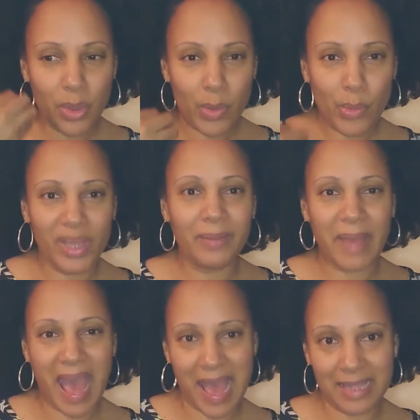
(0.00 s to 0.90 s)
what
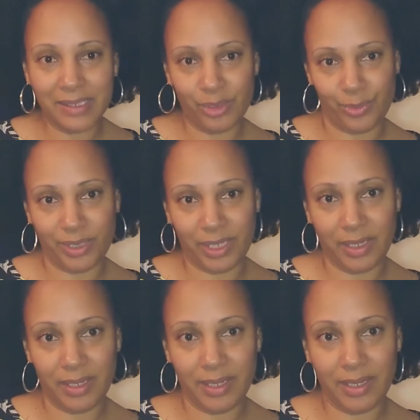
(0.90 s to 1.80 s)
am I
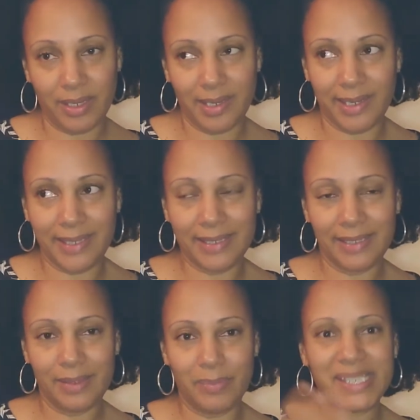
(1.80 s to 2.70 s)
doing
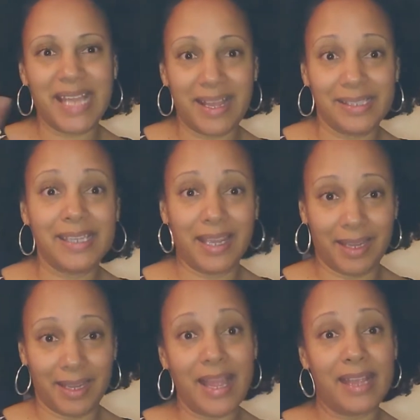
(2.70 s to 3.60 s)
besides taking
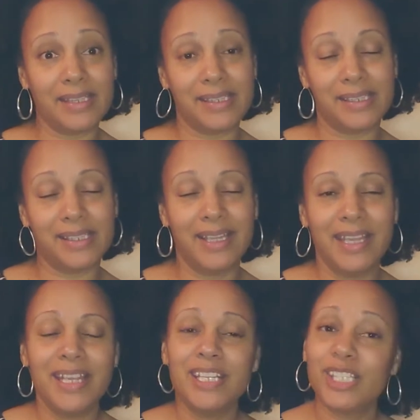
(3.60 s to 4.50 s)
classes.
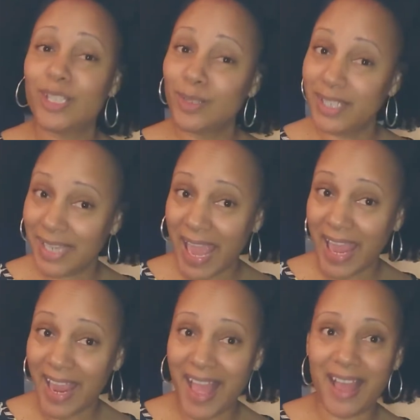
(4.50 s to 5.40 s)
So
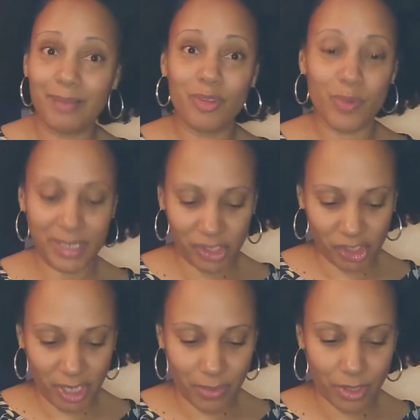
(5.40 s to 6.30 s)
today I'm going to
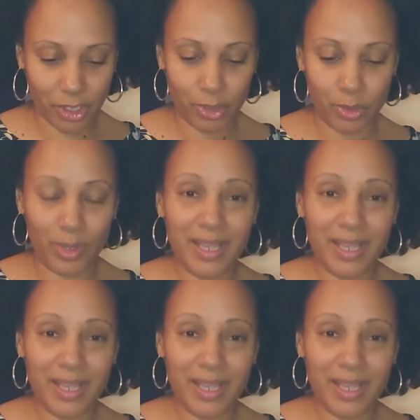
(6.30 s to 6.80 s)
share with you